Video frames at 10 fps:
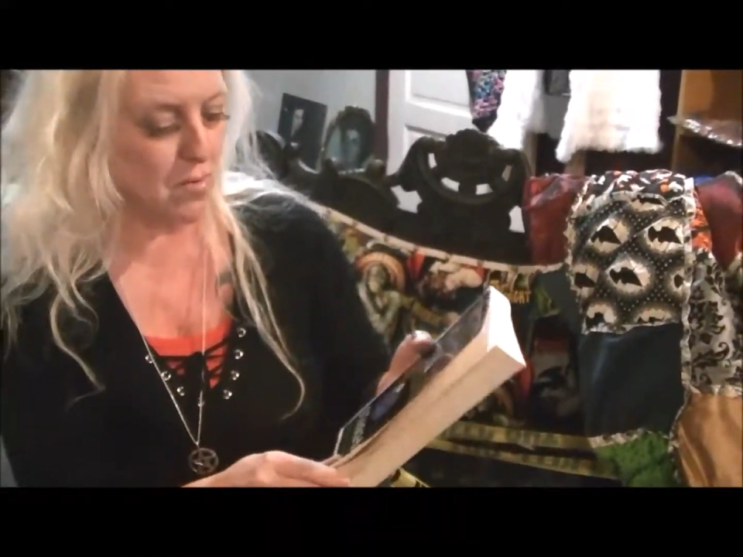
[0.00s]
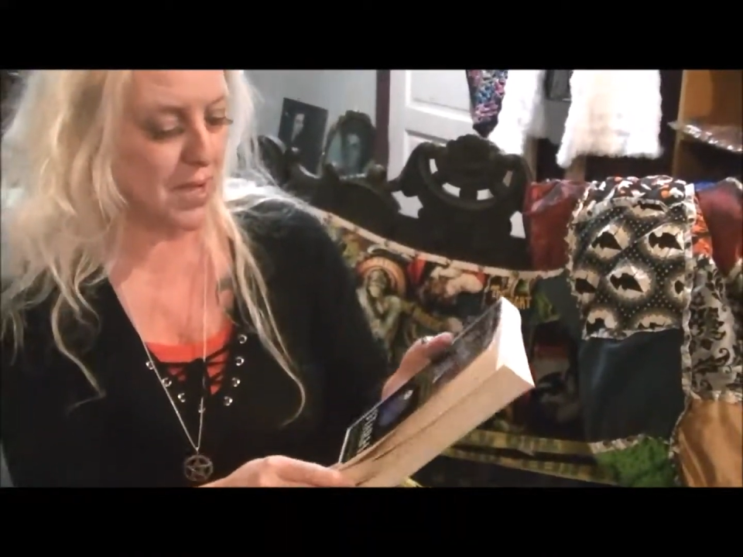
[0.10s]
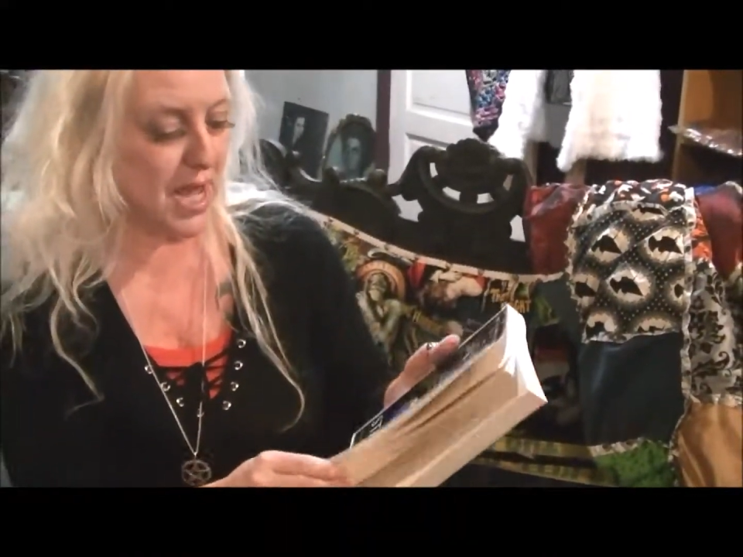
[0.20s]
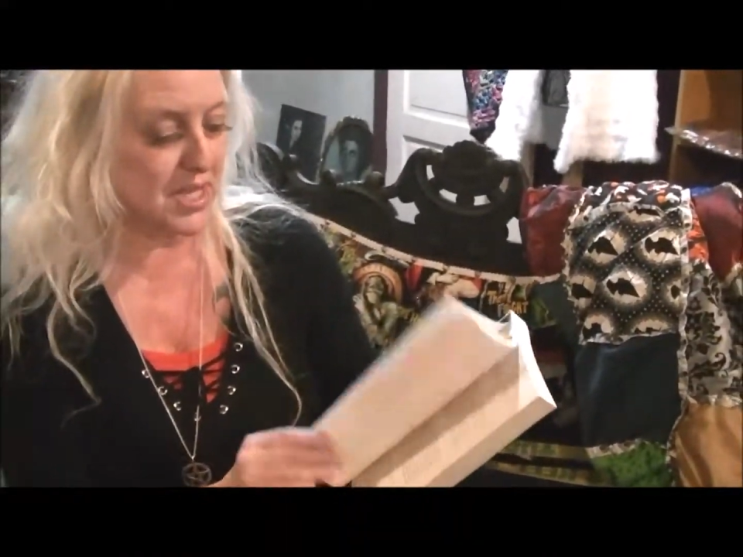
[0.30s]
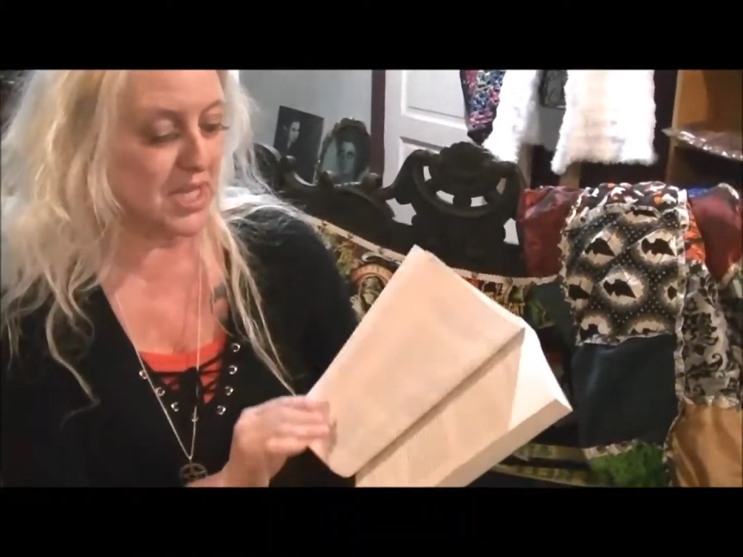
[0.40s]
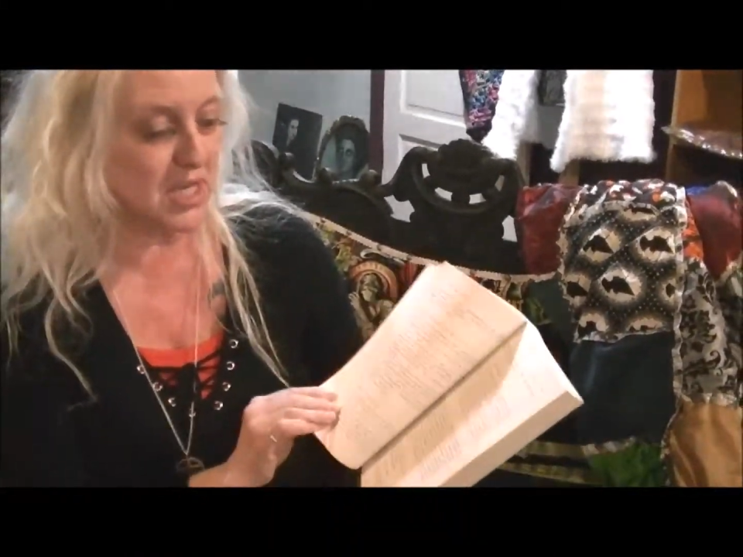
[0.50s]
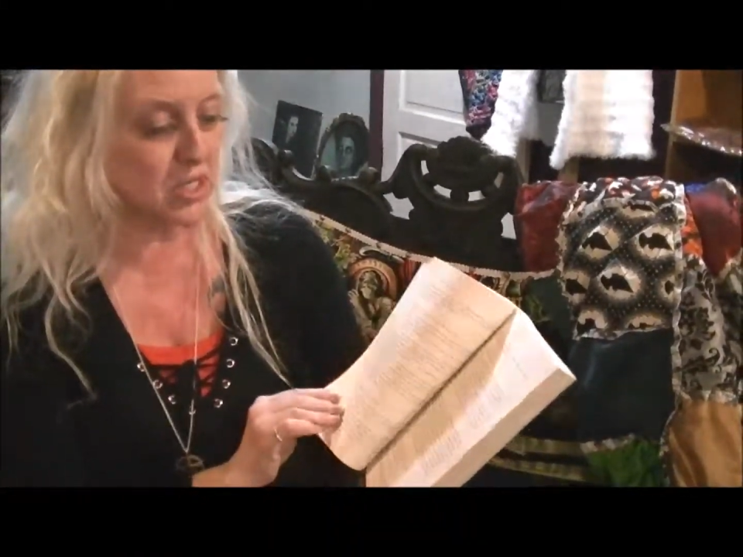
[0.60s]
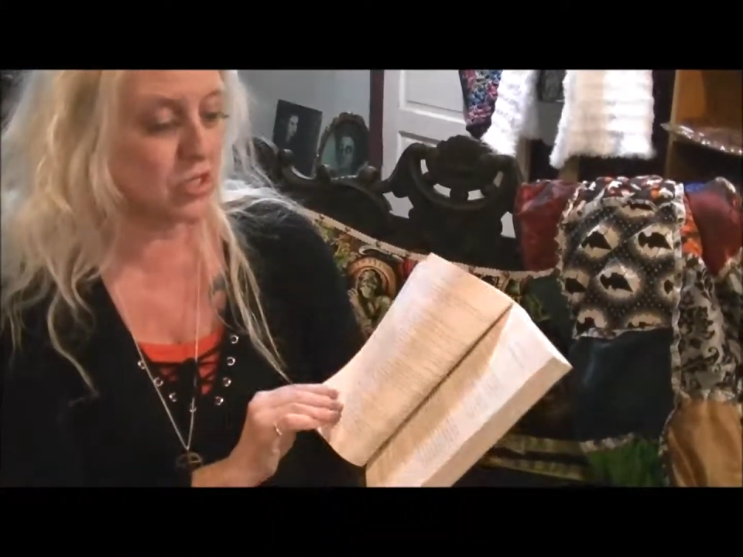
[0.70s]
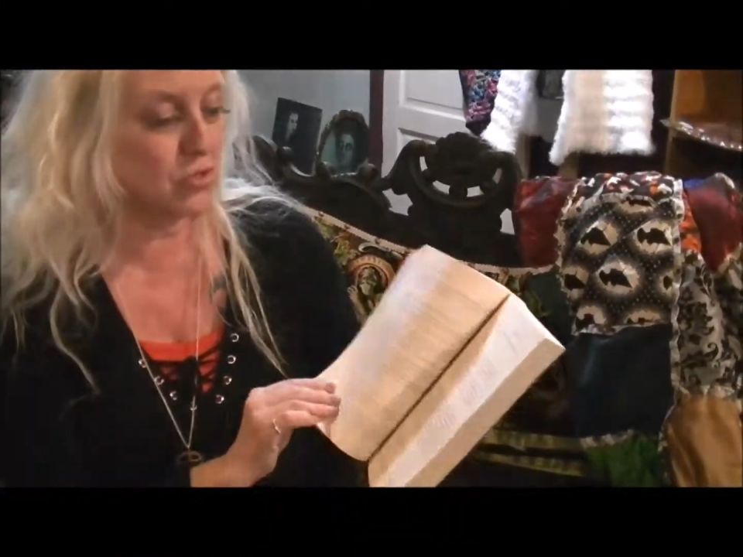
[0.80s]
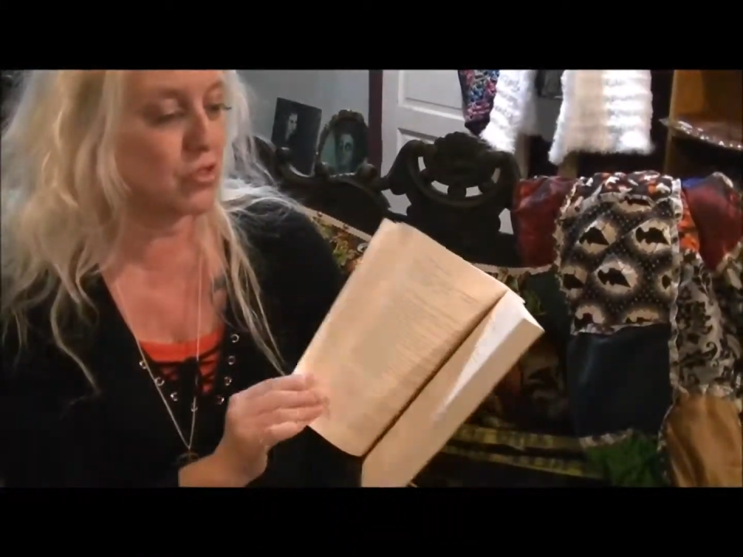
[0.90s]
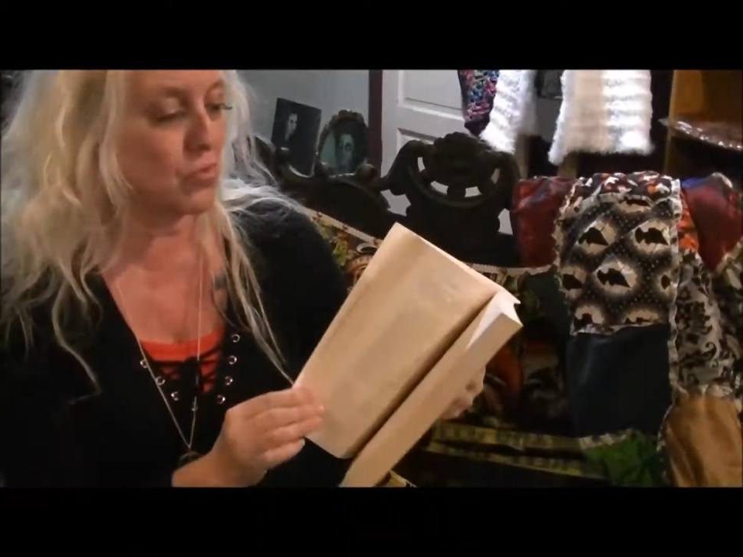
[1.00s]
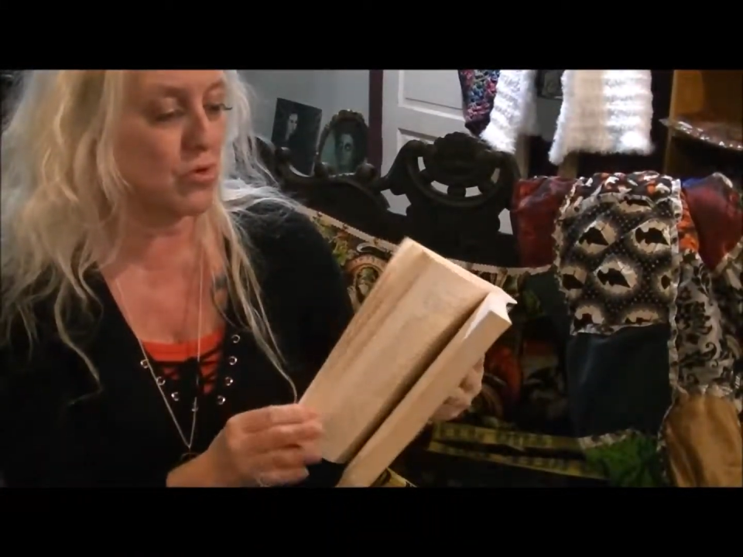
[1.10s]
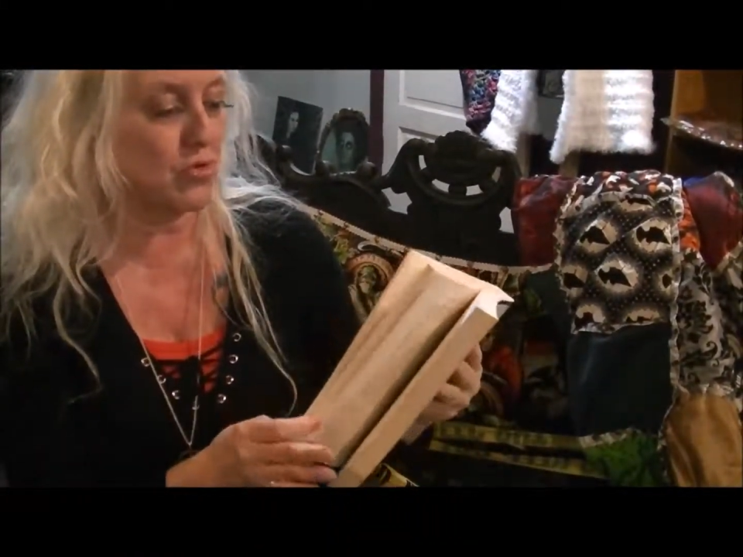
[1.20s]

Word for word: women had to get to to where